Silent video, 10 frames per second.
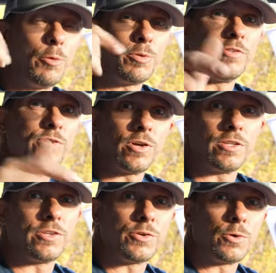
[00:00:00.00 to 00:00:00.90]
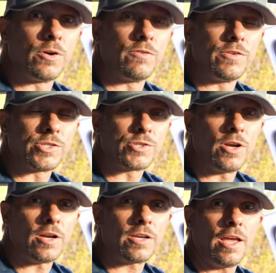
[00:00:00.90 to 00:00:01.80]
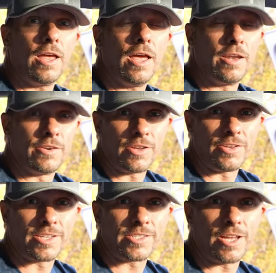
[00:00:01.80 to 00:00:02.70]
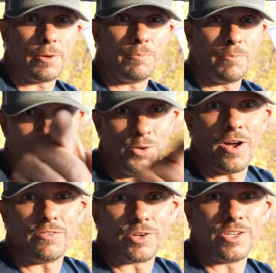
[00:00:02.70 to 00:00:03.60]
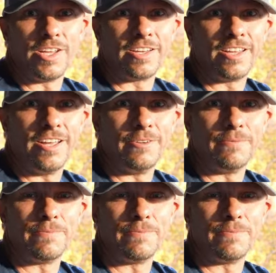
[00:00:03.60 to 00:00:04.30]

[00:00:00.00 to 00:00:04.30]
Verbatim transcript: Hope you've enjoyed the tour of this truck, and until next time, you have a good dang day.